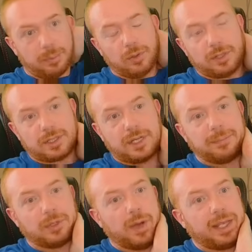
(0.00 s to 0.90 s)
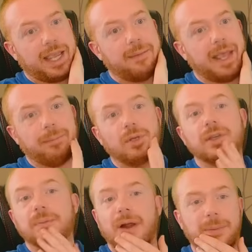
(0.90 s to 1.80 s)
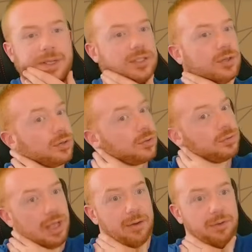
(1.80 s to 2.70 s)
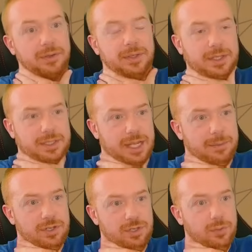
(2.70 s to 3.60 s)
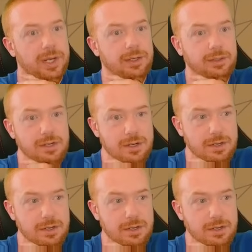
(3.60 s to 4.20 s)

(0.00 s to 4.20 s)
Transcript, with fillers: Blue could snipe the white cap. Yeah, blue could probably do everything this game and just win